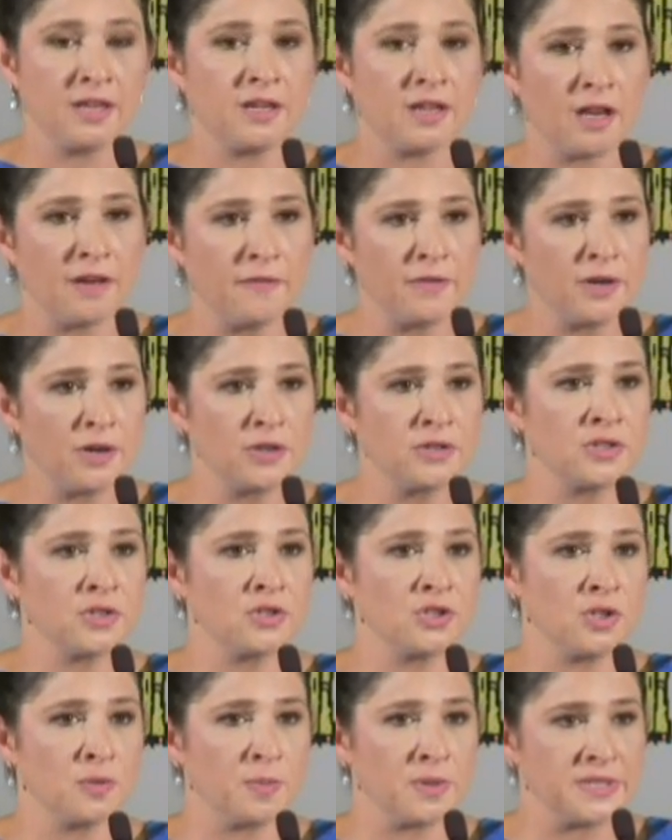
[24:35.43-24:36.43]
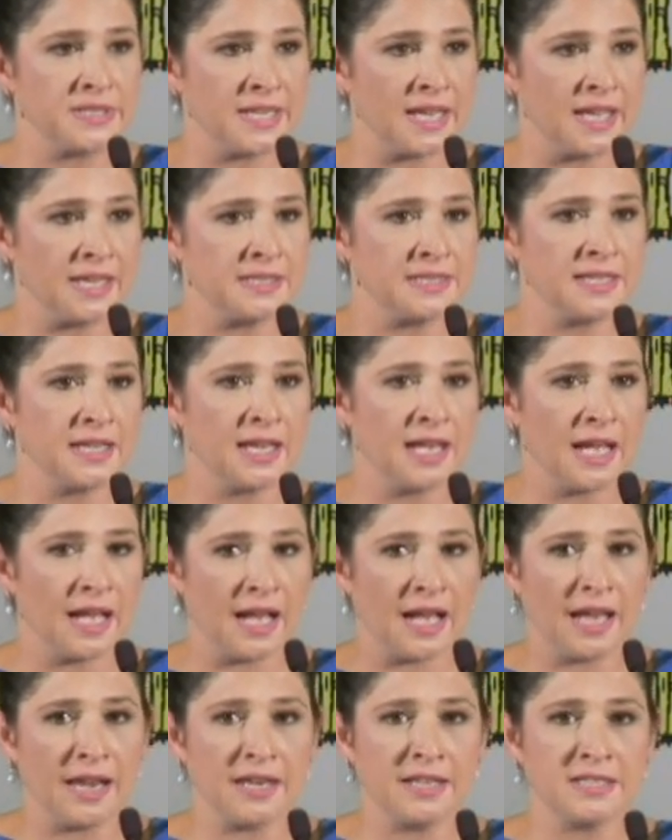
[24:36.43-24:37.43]
Governors should present
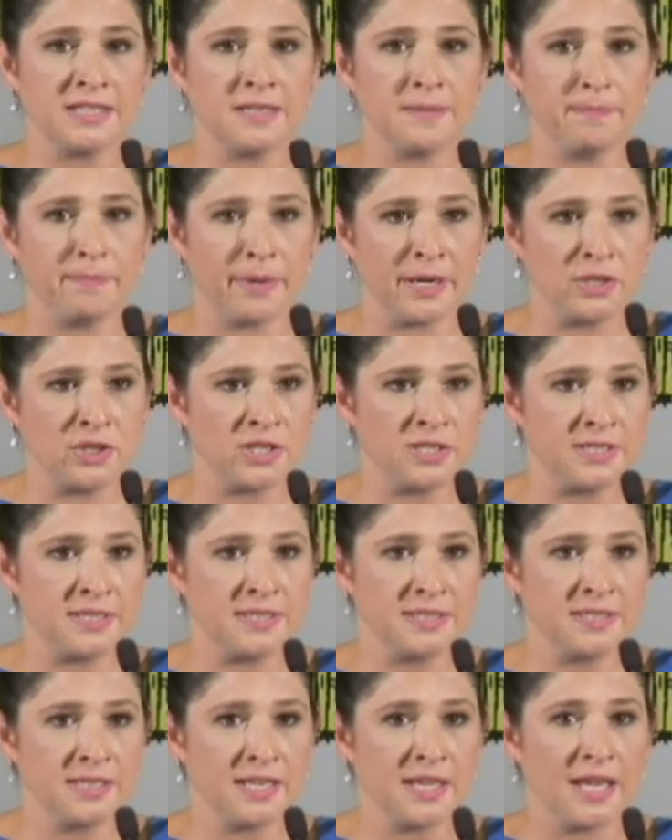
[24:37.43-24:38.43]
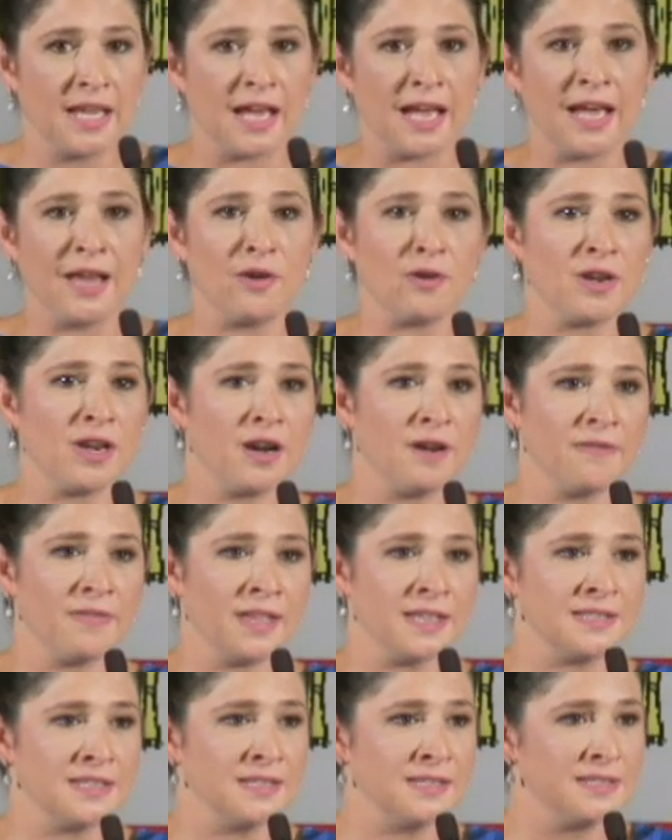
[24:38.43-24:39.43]
honest budgets I don't care if
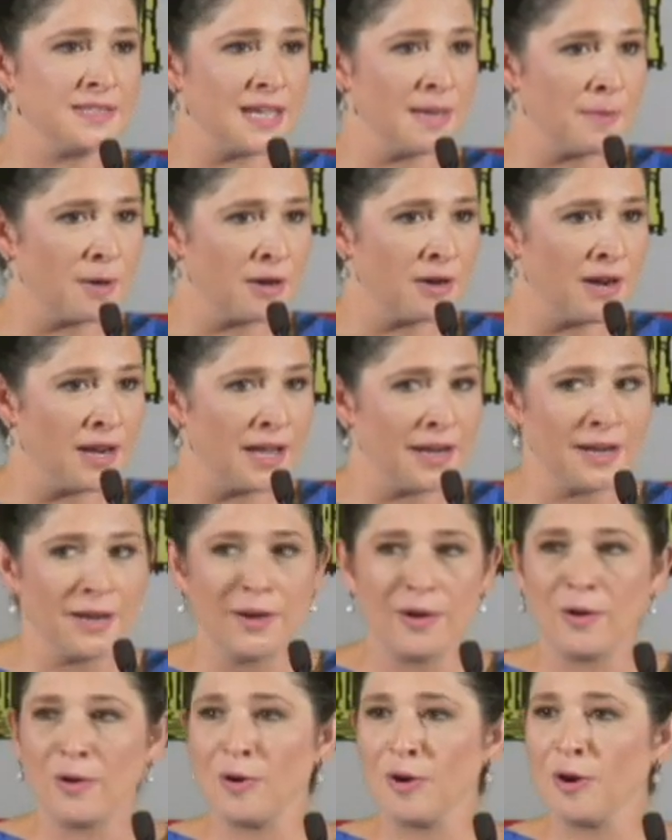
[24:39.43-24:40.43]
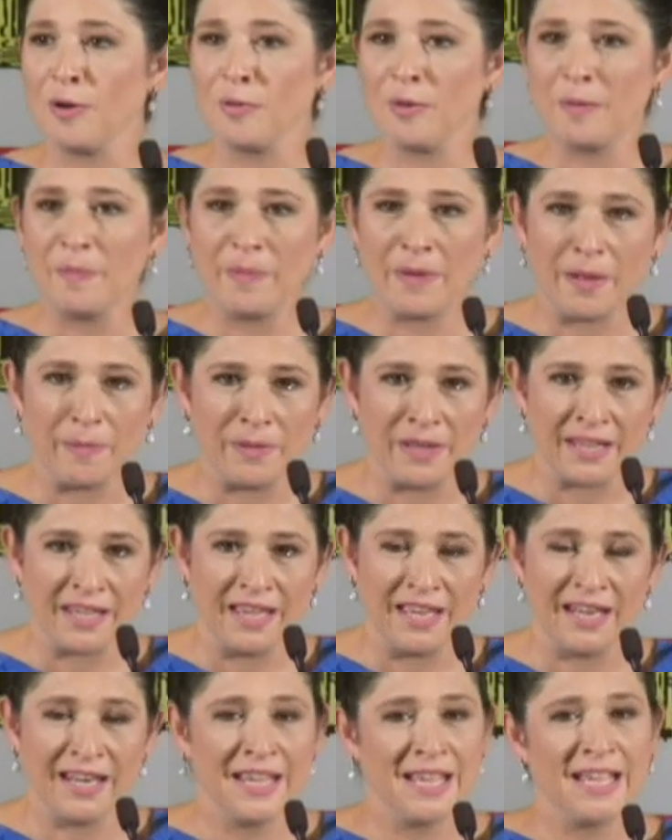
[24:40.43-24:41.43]
that's a Democrat or a
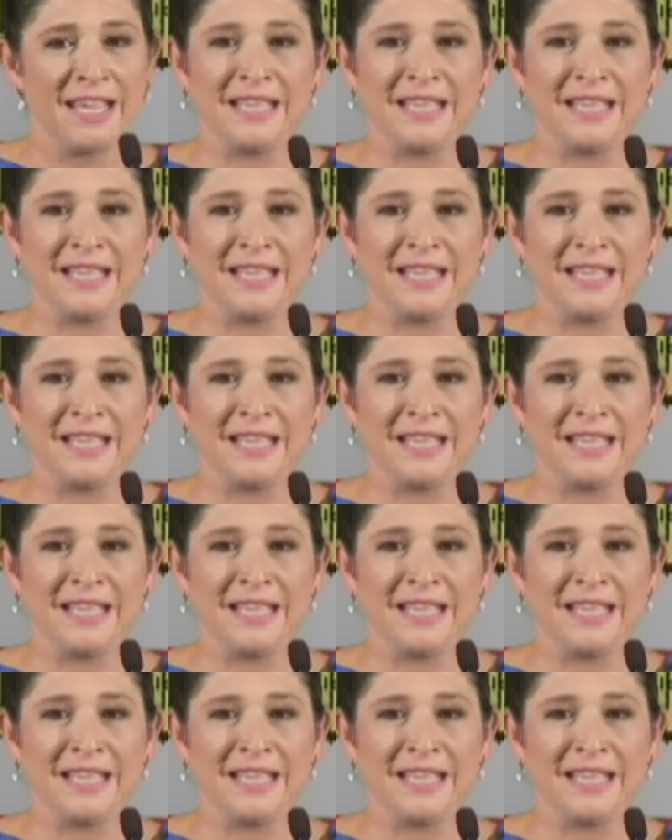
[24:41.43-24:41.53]
Republican.